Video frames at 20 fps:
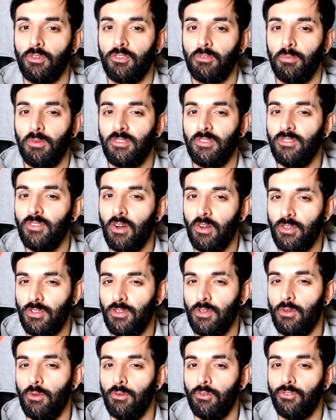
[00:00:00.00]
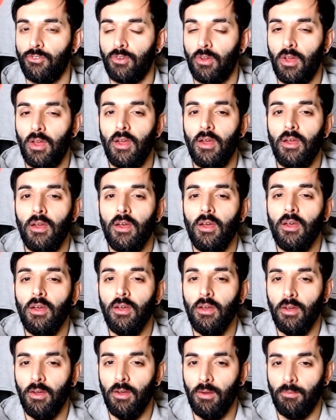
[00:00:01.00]
but it's not huge.
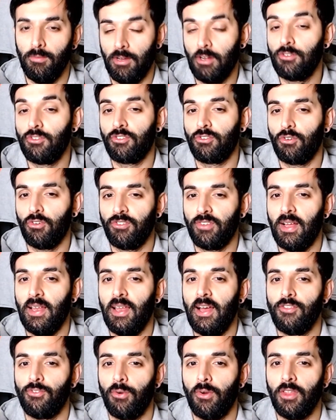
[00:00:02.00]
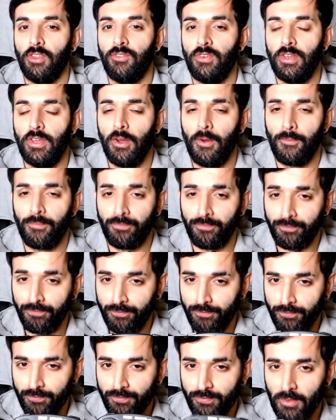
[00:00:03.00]
I'll discuss that later on in the video.
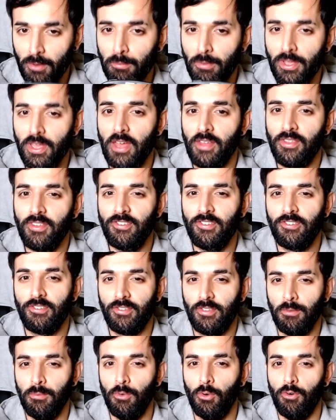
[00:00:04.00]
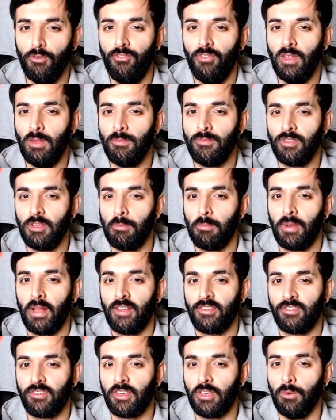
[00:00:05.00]
But yeah, this is the more flimsy and
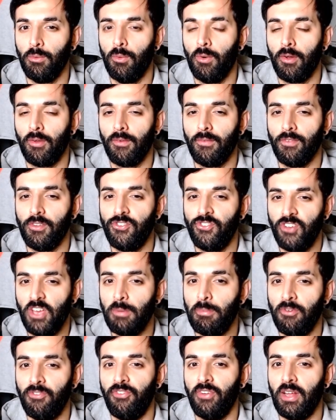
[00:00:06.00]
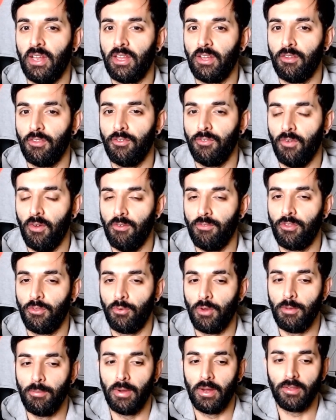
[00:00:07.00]
plasticky one, the cheaper feeling of the
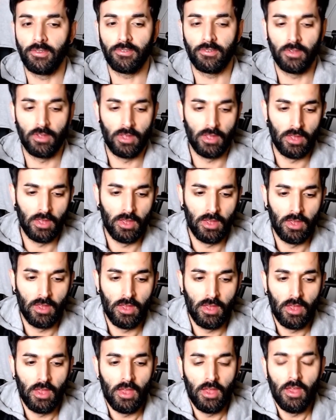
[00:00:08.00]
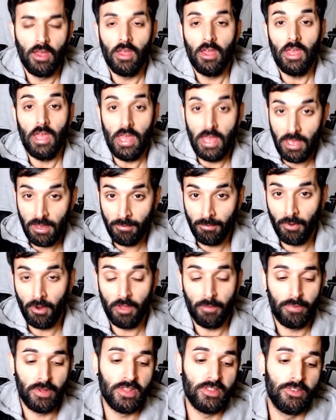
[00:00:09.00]
three pads. In my
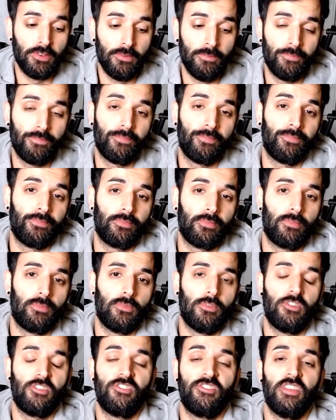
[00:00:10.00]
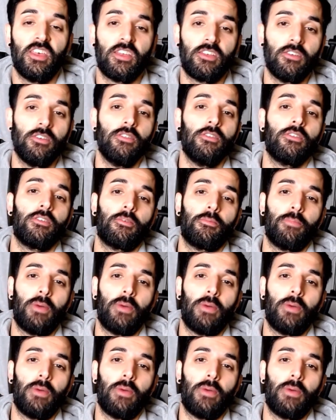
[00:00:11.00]
opinion, second